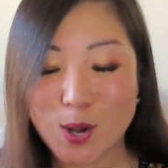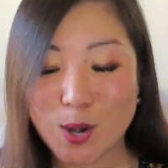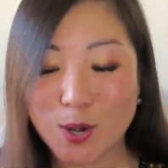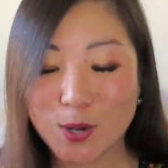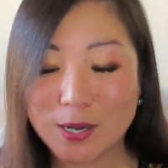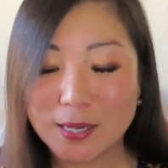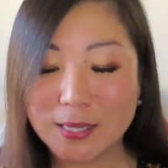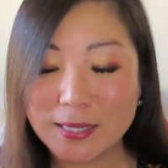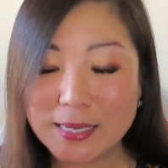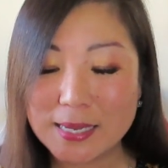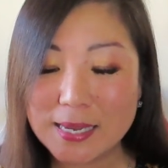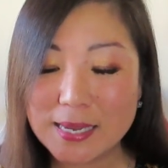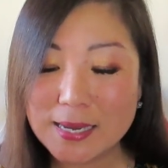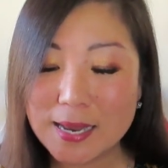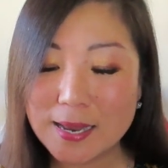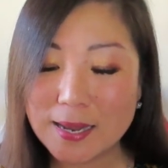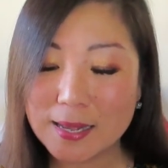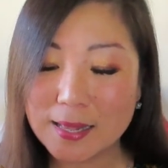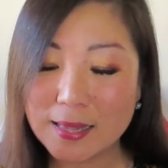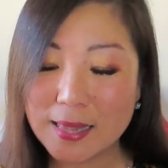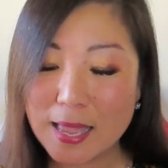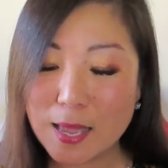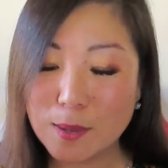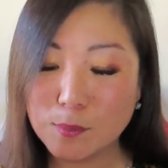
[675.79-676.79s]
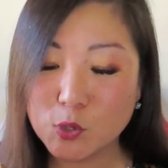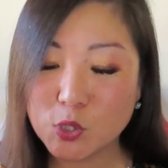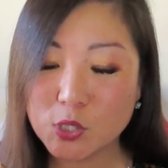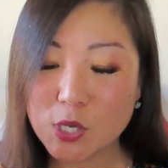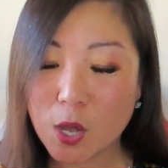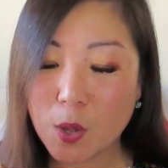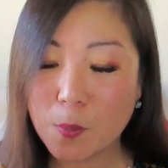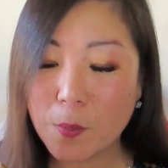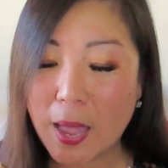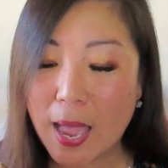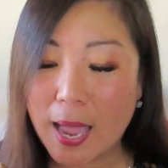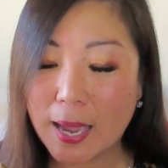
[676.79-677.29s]
Our clean
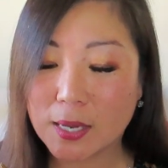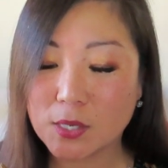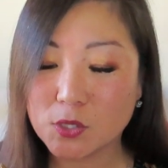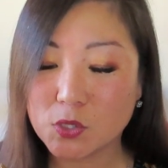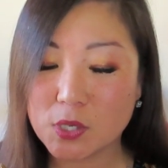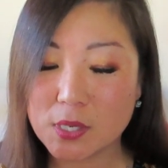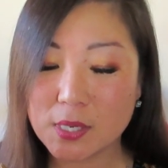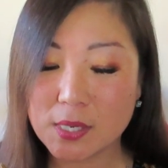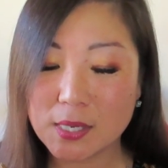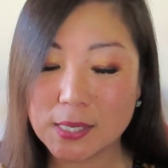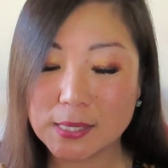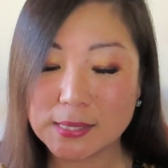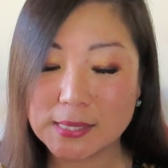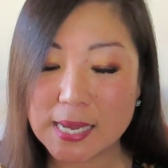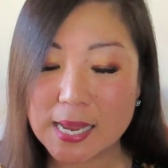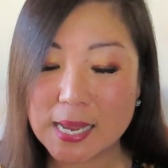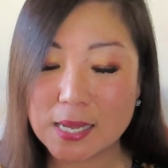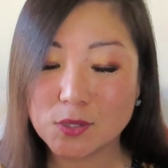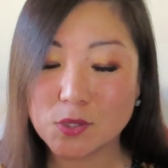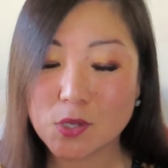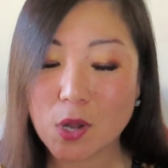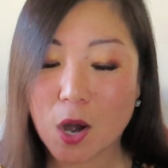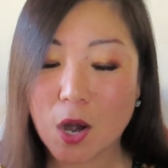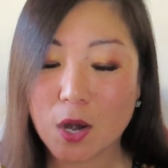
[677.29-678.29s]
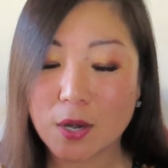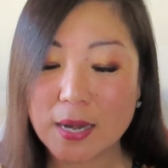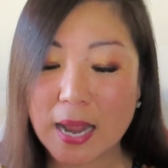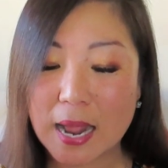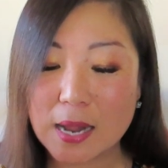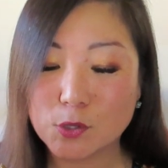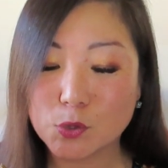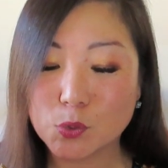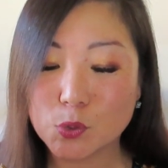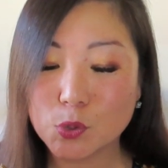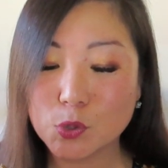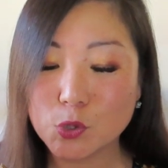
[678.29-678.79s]
clamshell packaging contains our
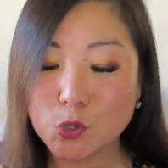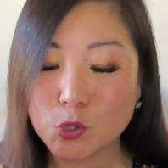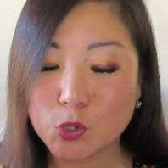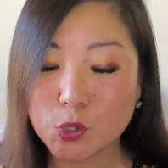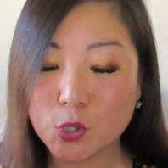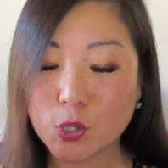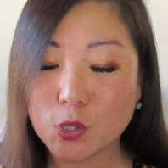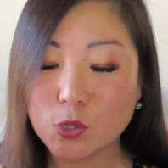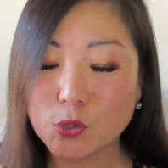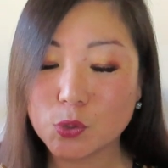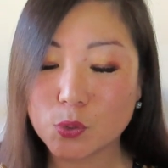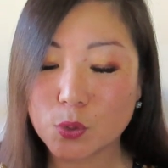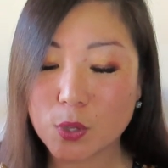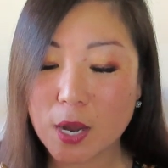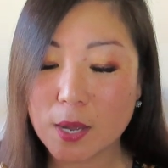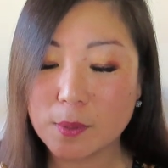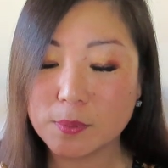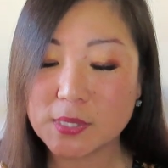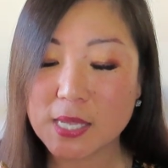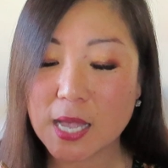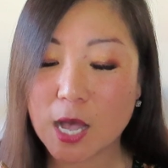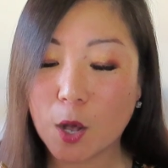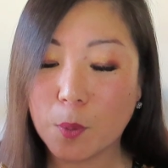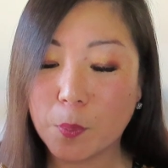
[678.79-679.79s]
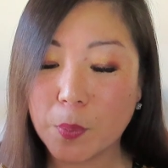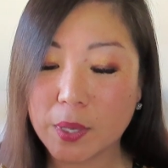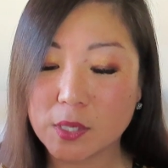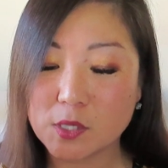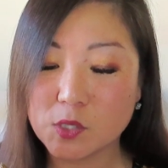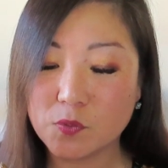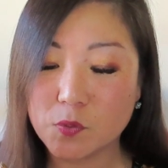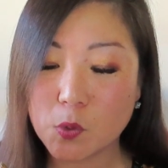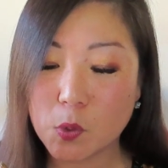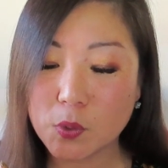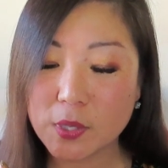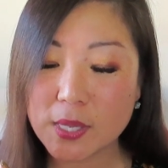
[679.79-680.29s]
natural sugar scrub to help
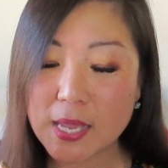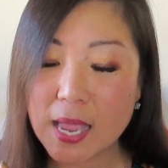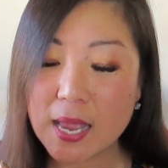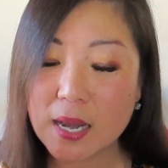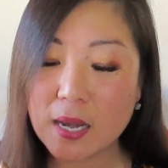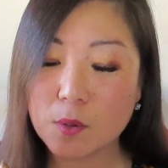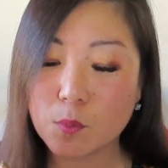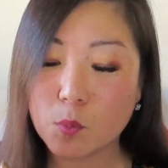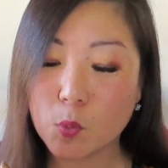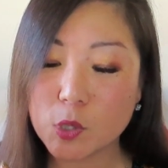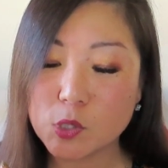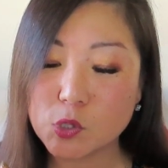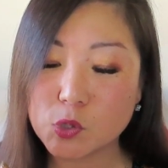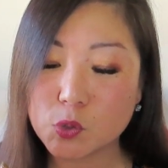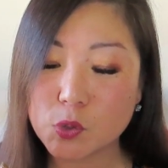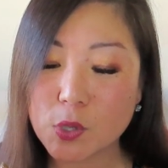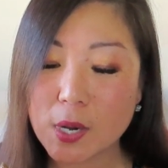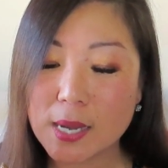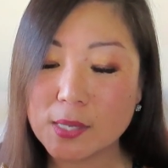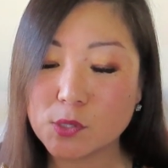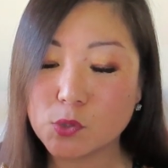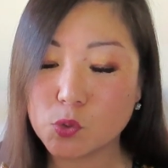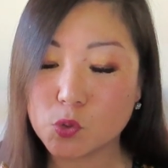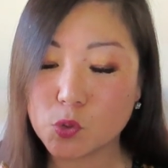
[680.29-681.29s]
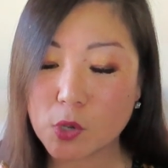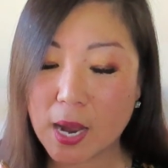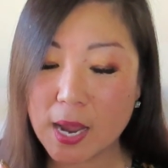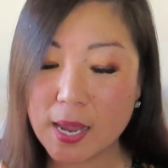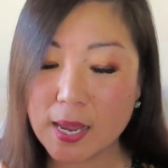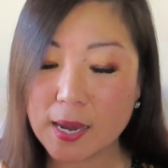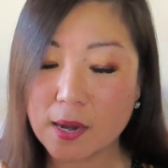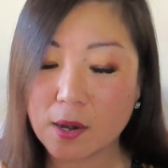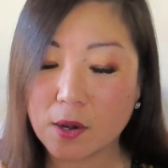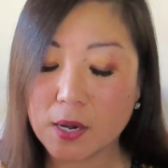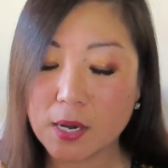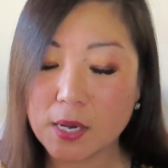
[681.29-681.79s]
exfoliate and moisturize
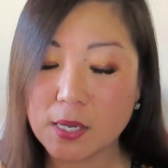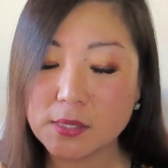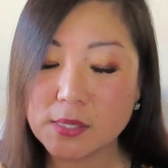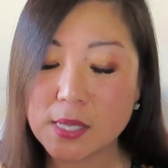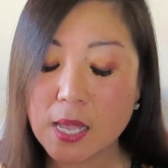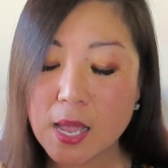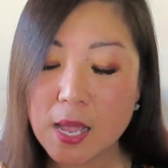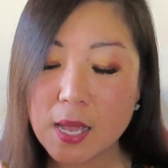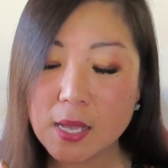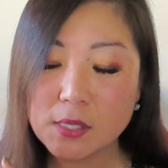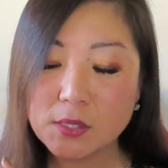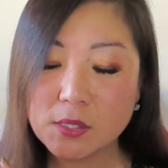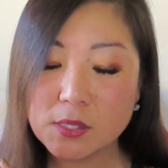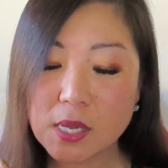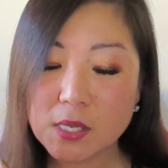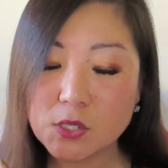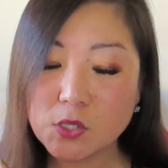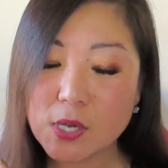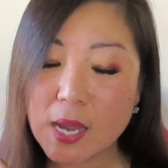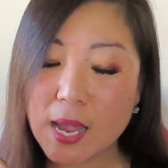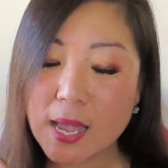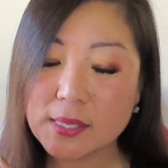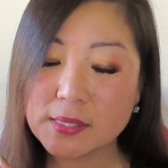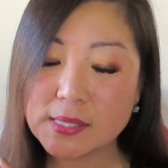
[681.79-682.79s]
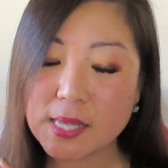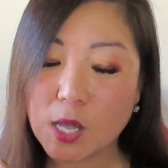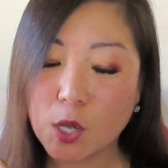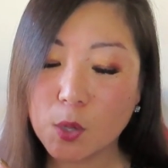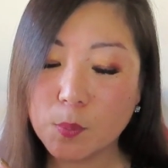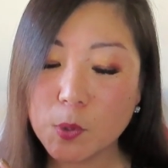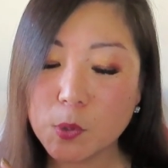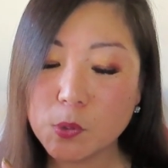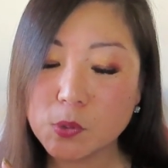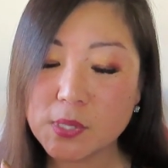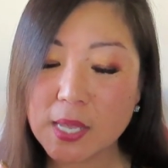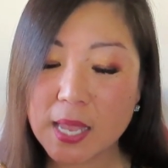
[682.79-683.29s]
dry areas such as
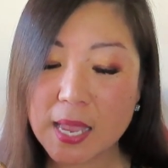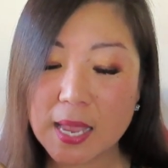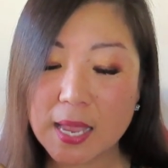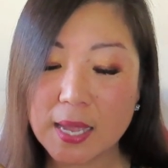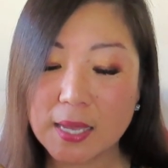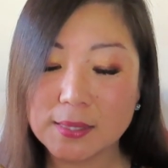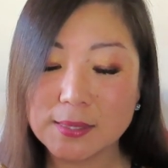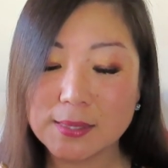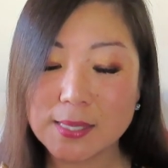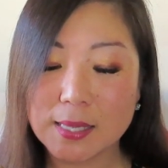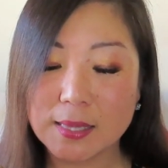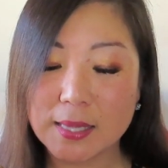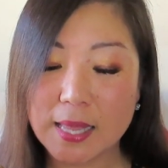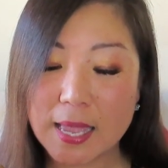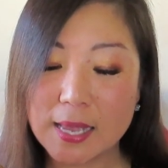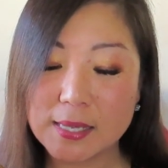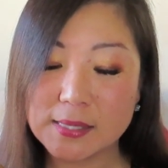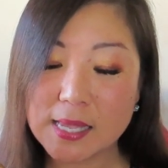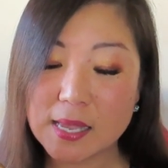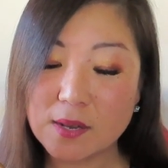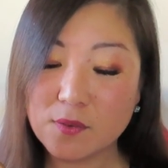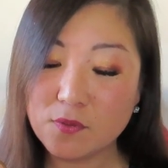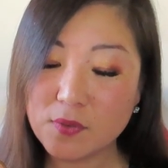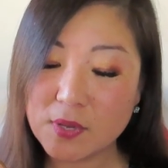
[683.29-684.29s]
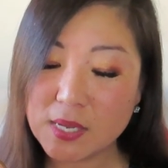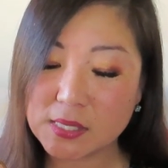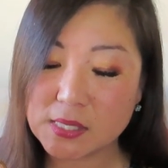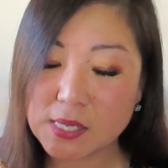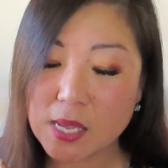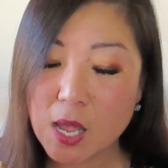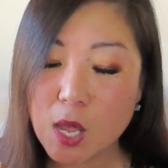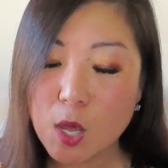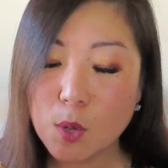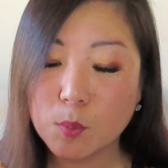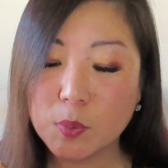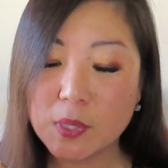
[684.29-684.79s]
elbows, hands, legs, and feet,
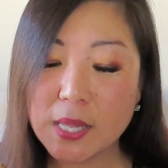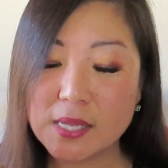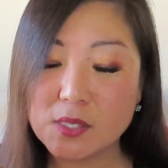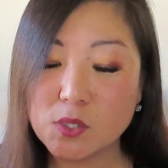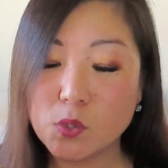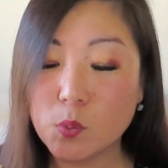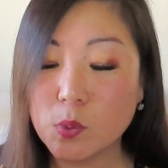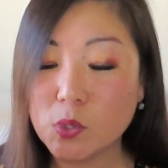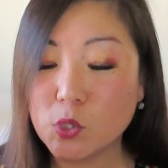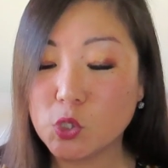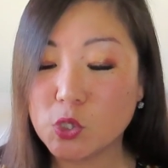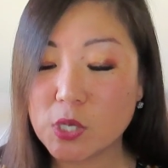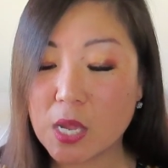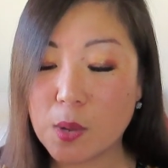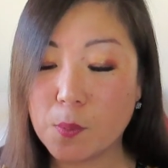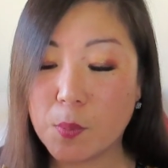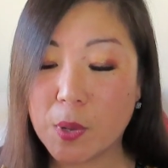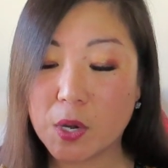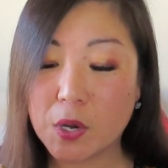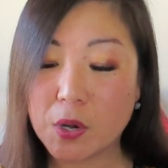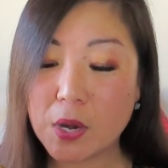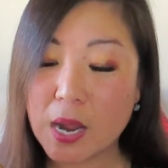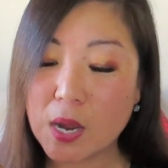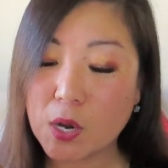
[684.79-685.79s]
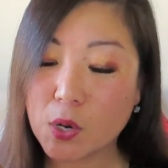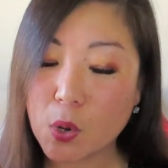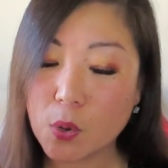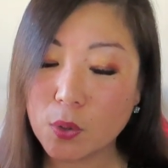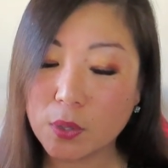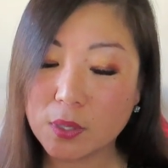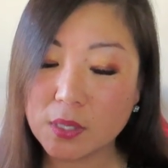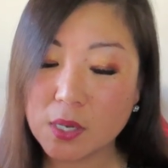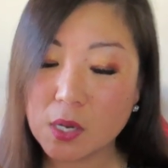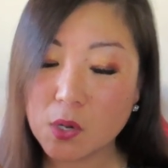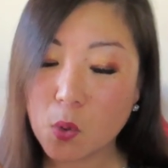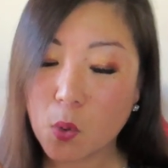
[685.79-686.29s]
blended with shea butter and
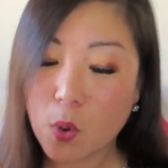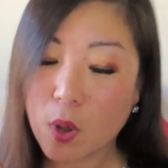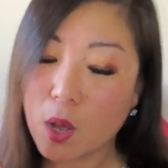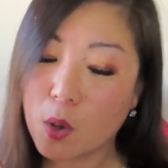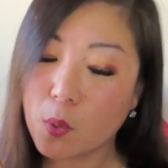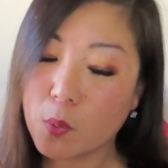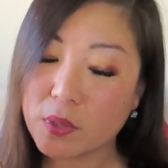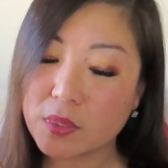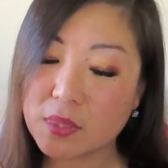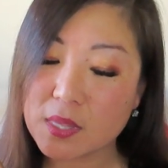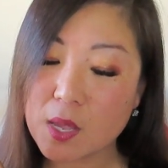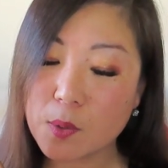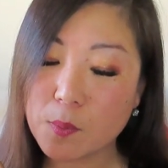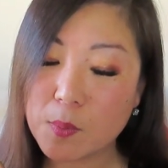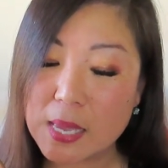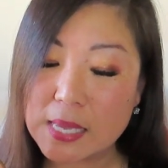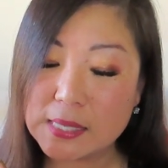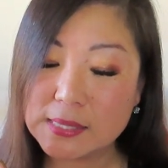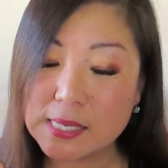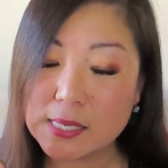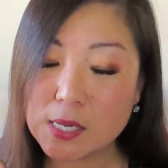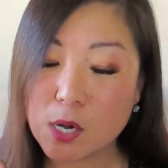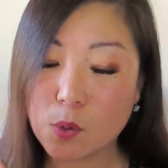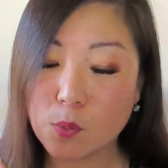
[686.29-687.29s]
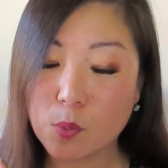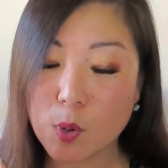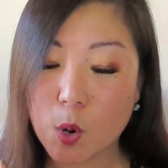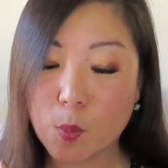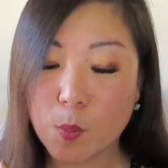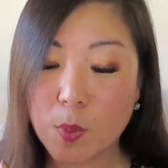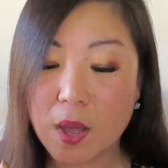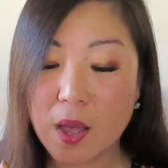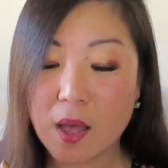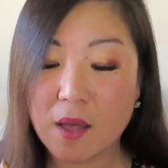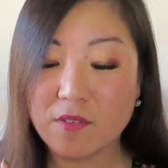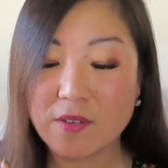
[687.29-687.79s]
coconut oil with the amazing
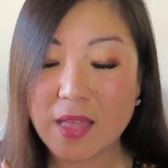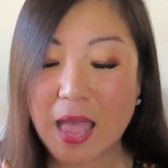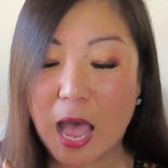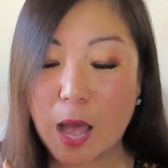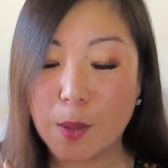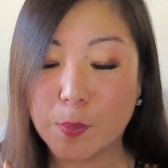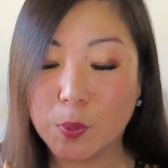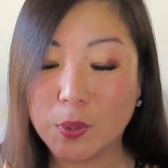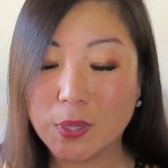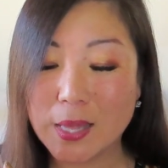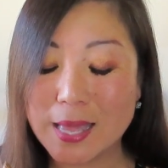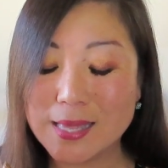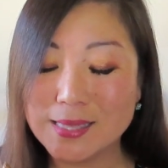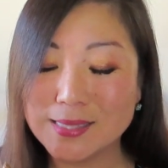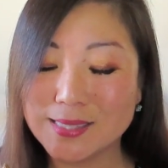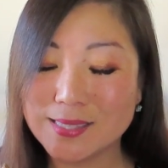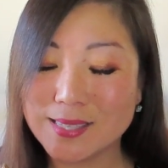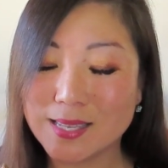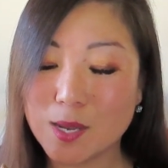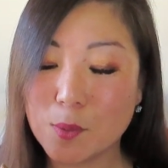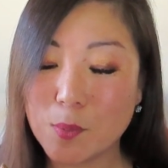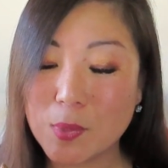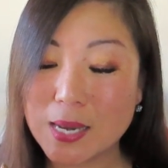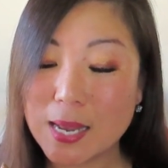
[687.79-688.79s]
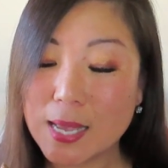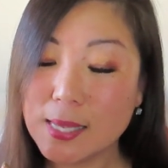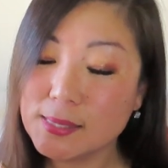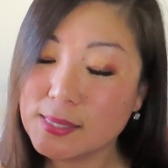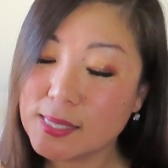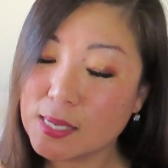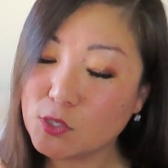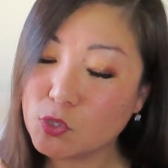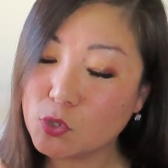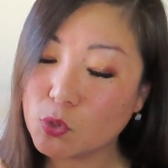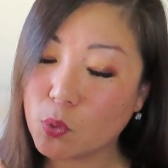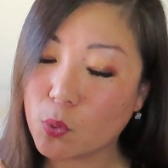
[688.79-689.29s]
aroma of apple and cinnamon
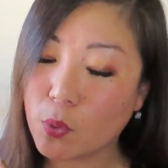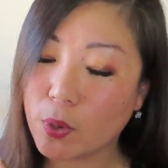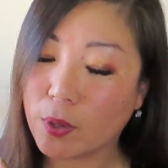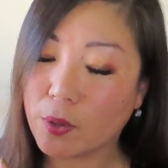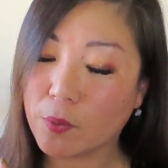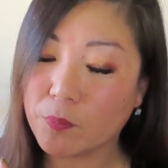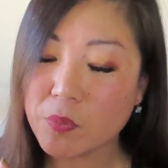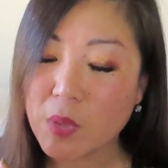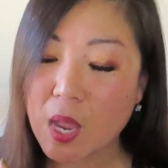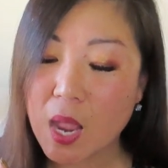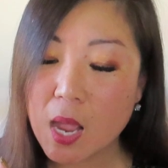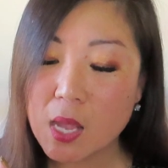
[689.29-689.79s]
essential oil.